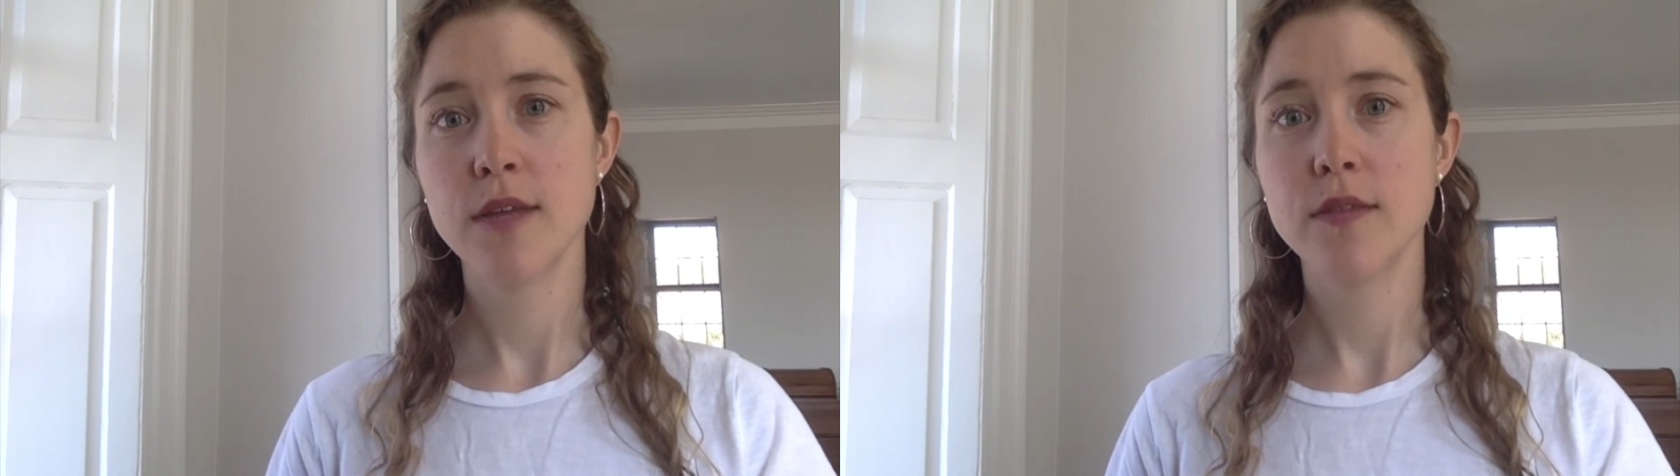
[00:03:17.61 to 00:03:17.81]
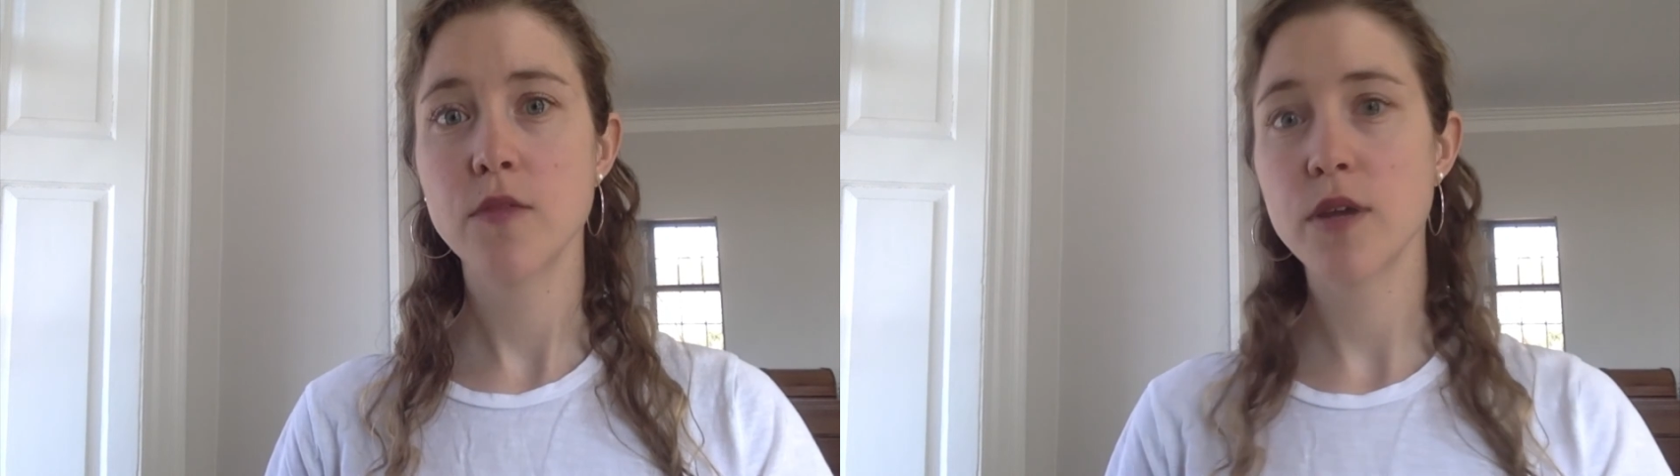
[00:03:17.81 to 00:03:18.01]

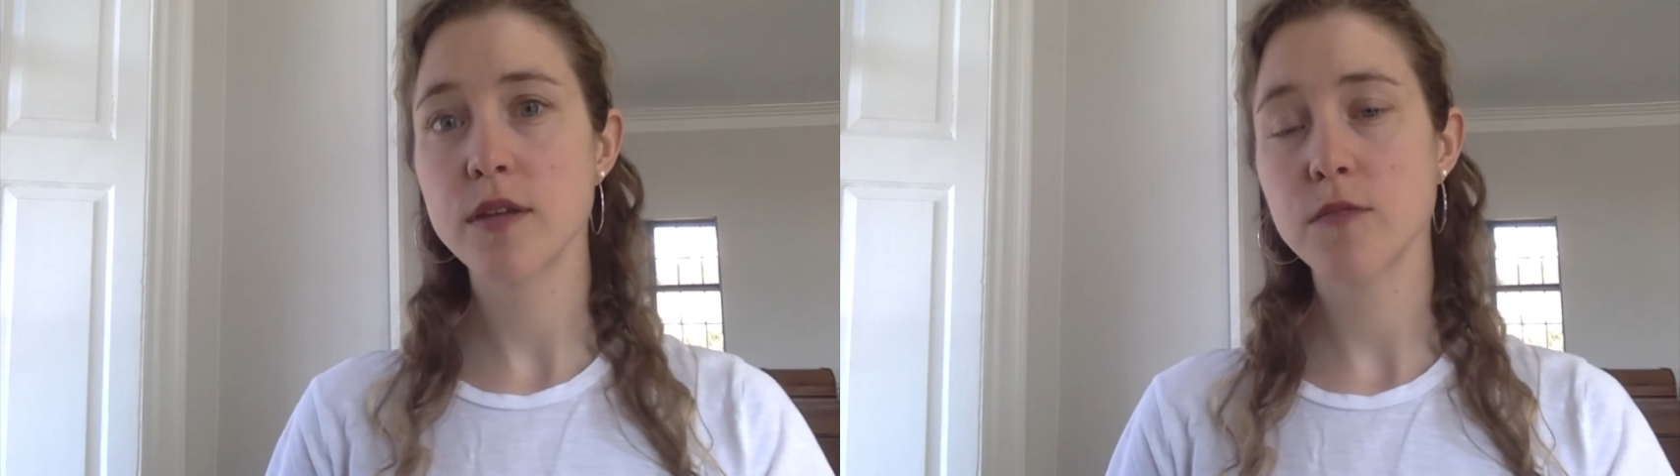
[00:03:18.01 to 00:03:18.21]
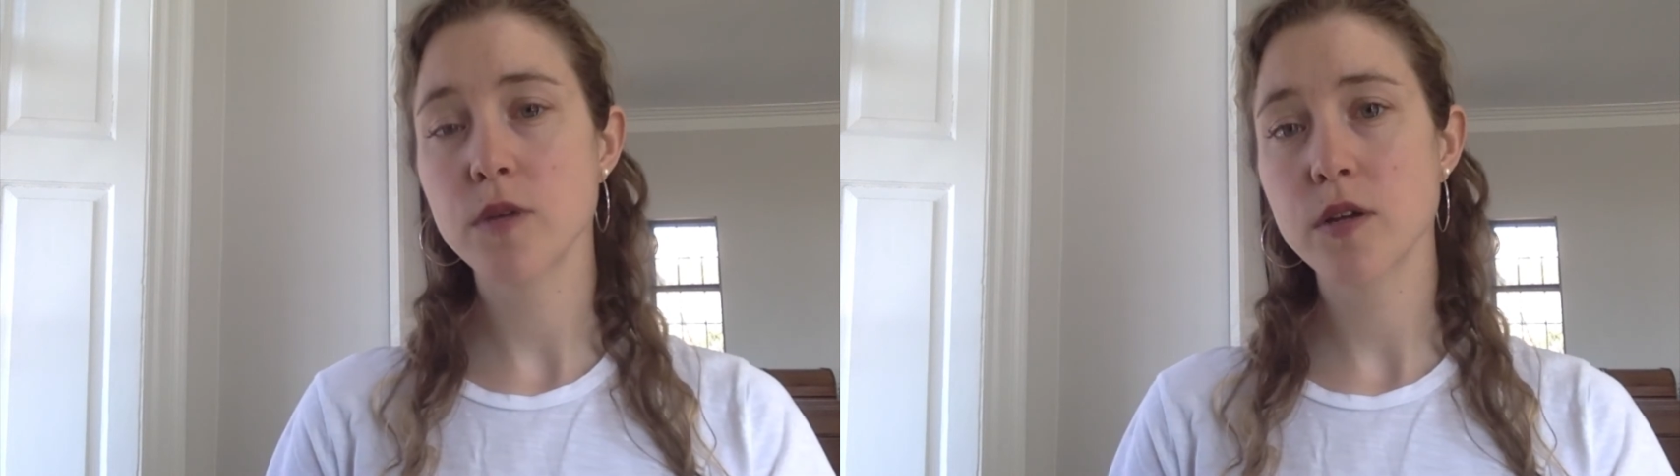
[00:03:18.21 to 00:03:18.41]
the
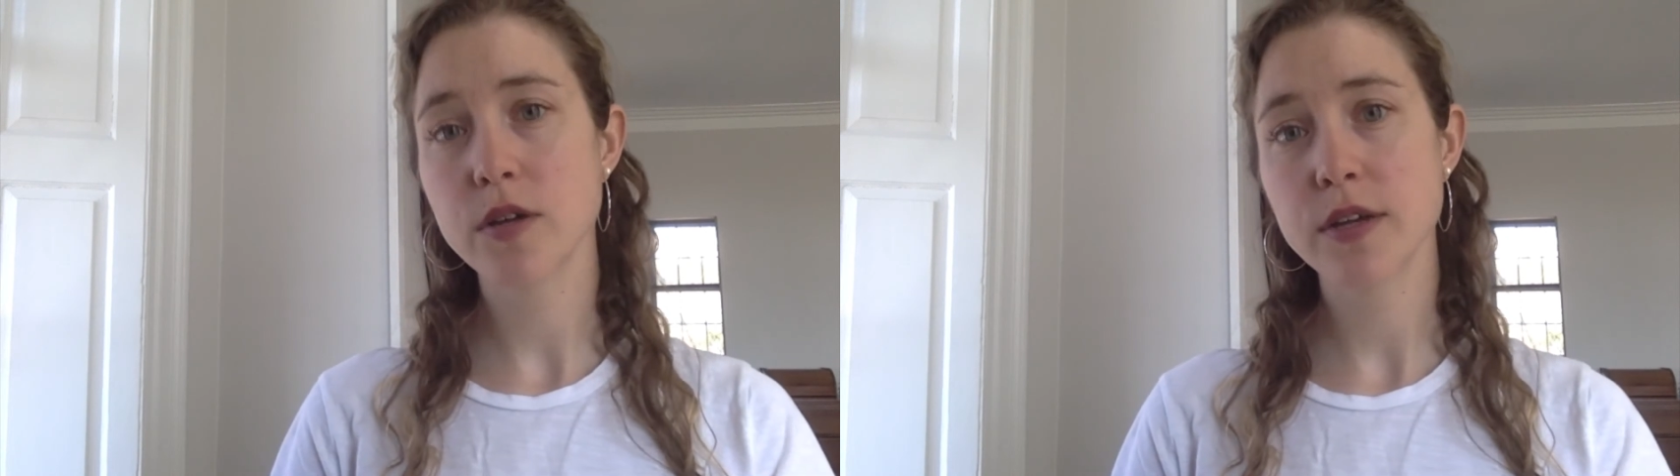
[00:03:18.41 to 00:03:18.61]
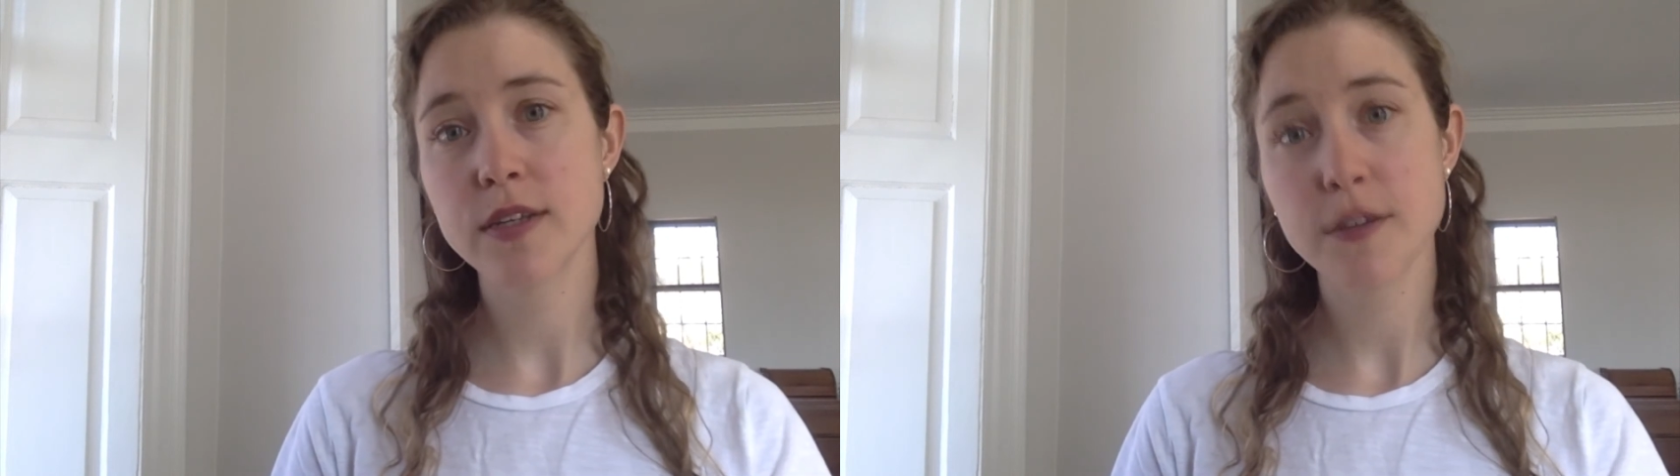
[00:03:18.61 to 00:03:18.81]
ways we're
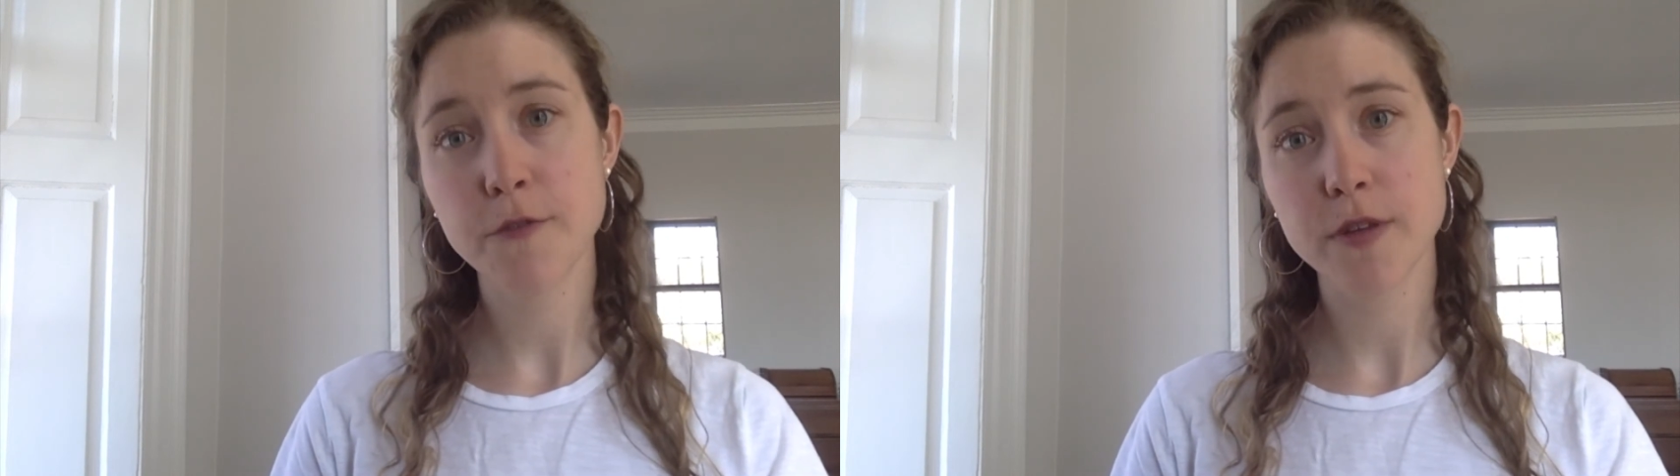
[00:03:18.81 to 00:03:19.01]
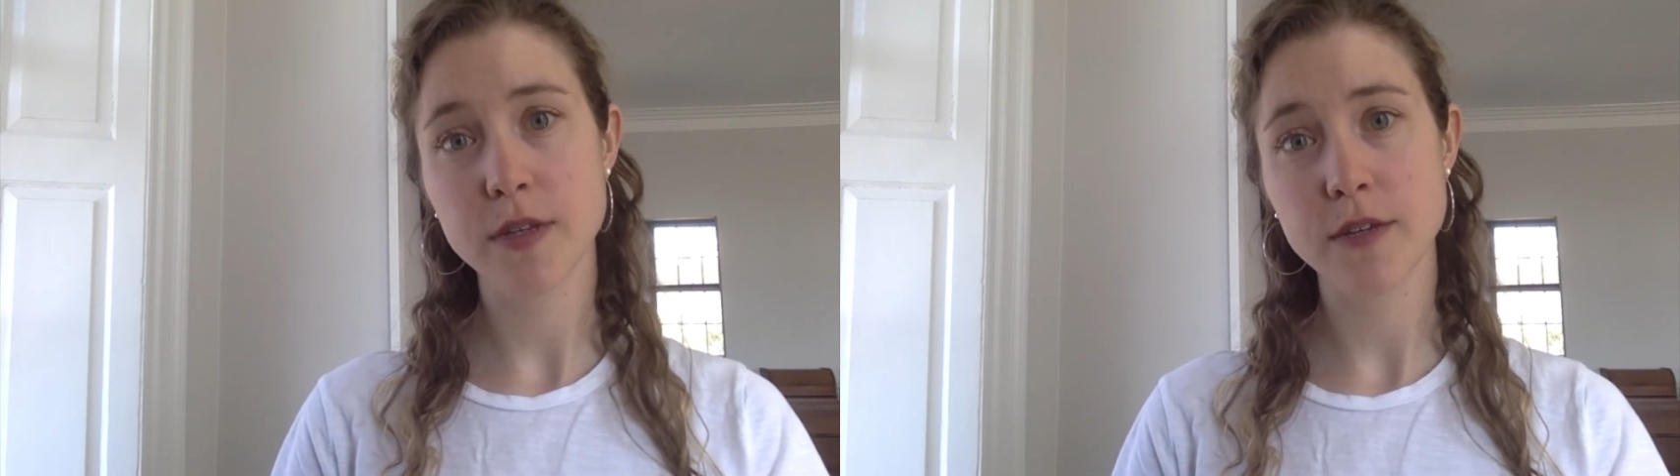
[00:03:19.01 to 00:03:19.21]
cooking
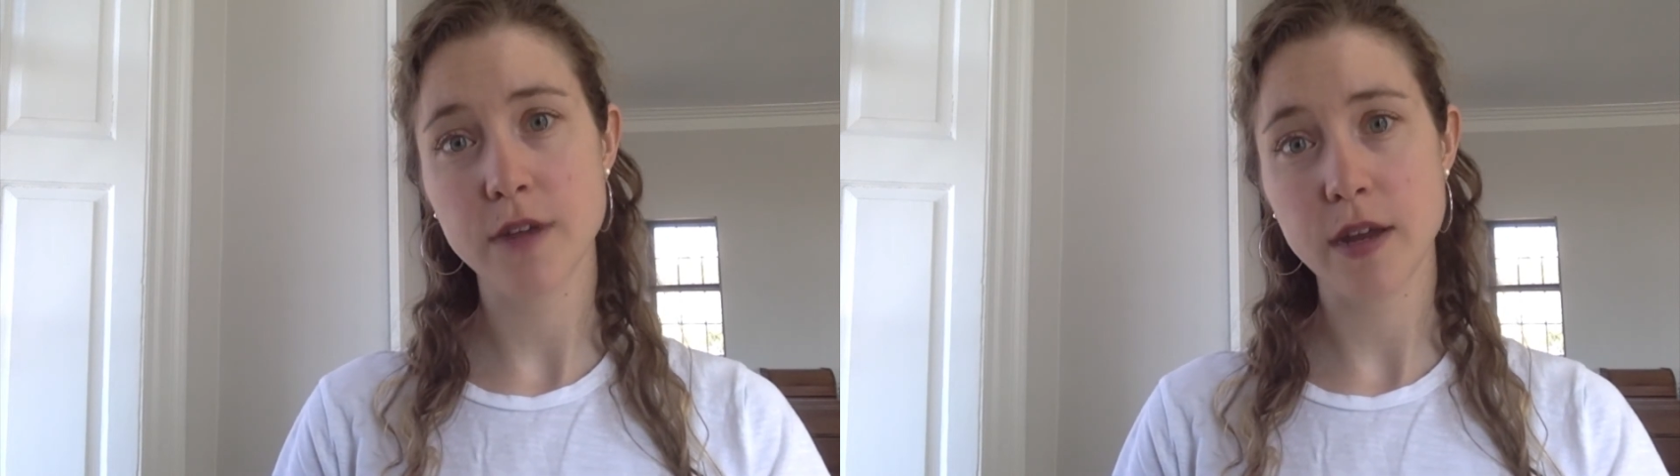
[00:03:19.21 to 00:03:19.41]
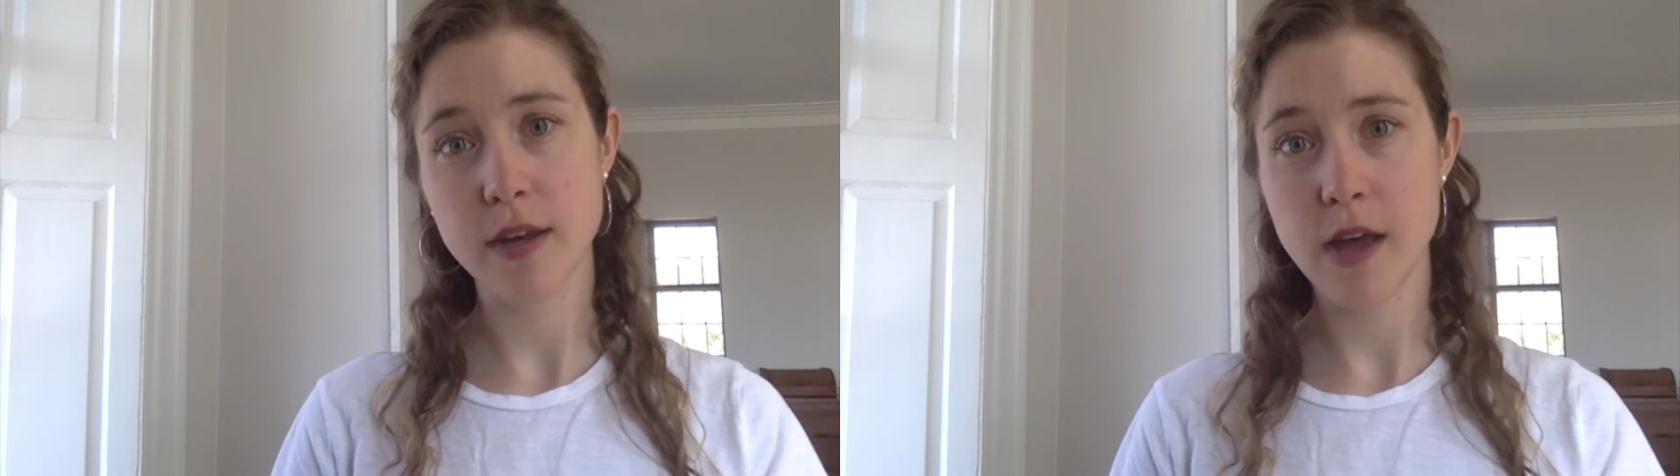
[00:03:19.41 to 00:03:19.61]
differently
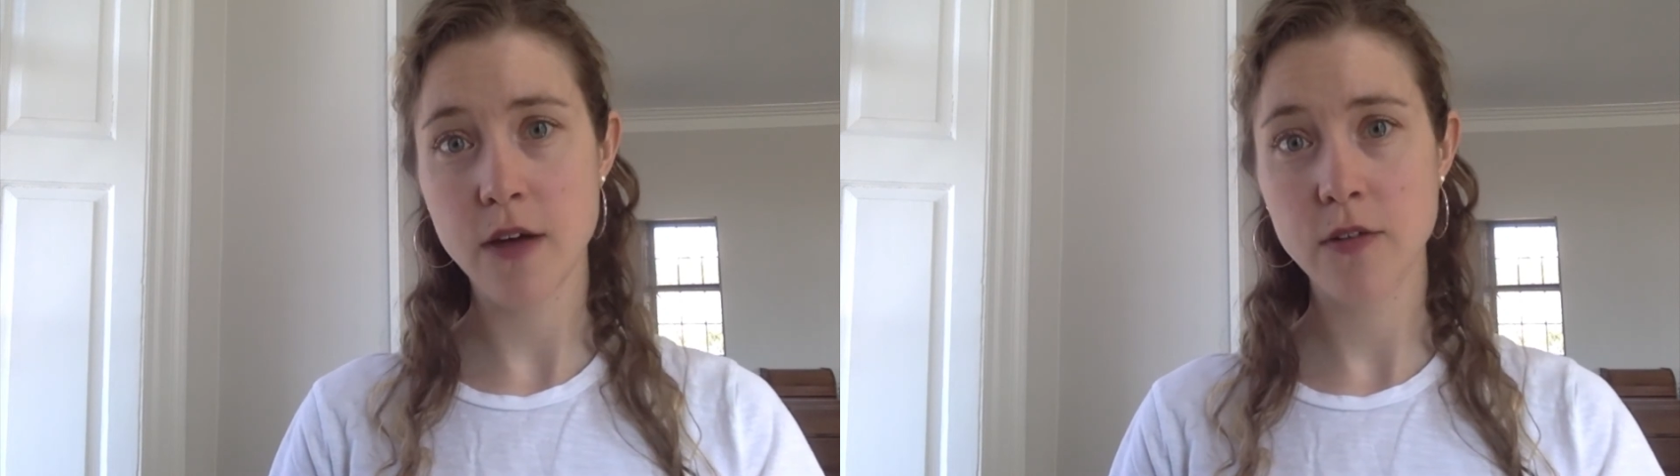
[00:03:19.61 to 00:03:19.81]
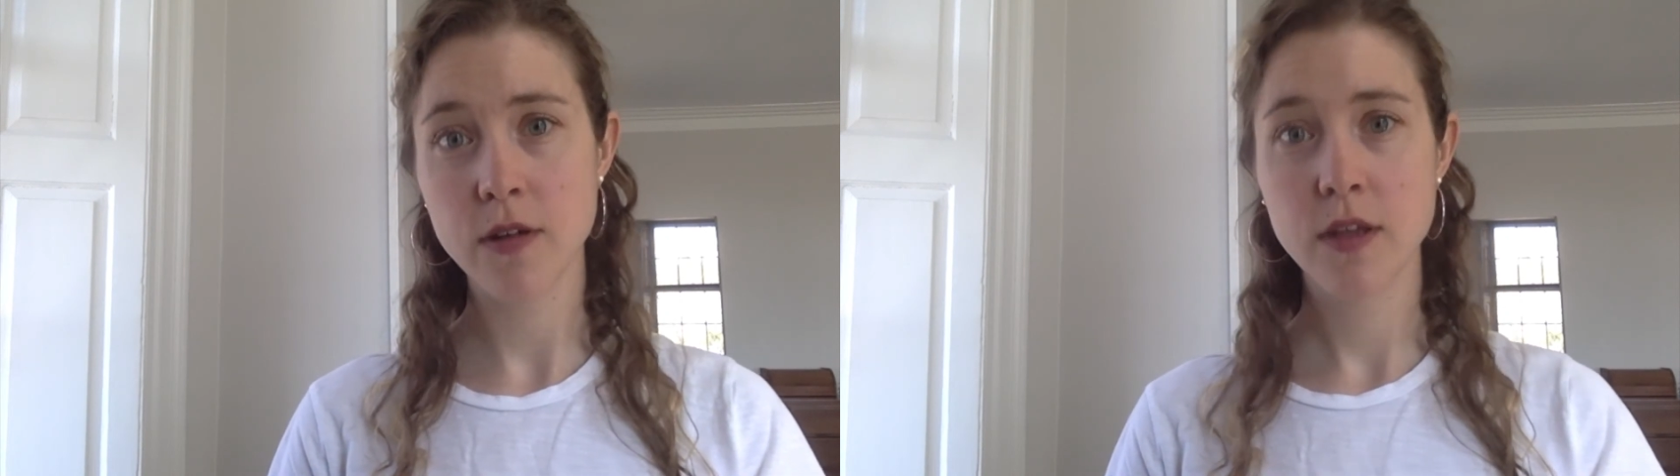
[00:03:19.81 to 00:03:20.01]
right now.